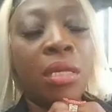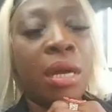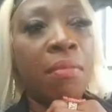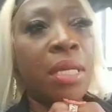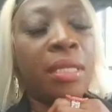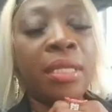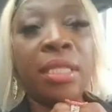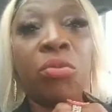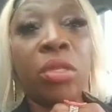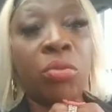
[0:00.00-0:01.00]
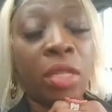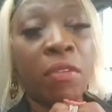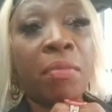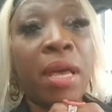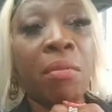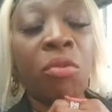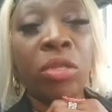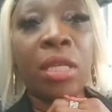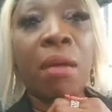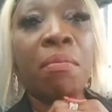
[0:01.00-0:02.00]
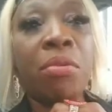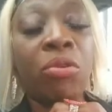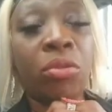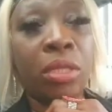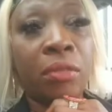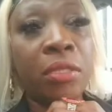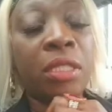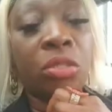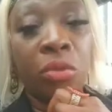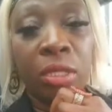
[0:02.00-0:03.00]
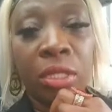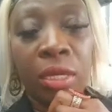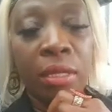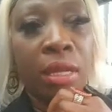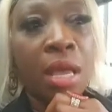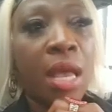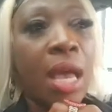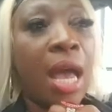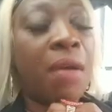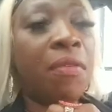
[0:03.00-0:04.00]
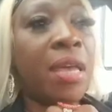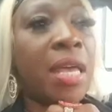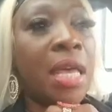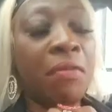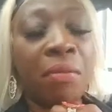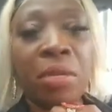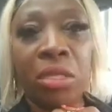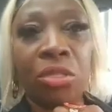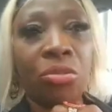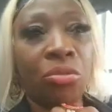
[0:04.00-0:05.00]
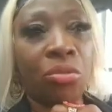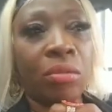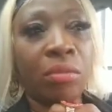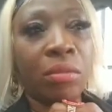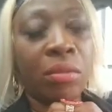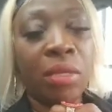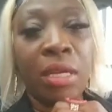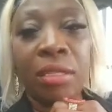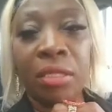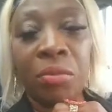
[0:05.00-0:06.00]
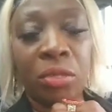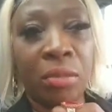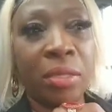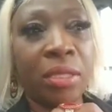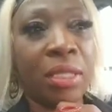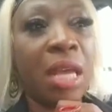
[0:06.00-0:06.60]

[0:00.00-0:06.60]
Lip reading: I mean, this was one of my most abusive situations I've ever been through in this music business.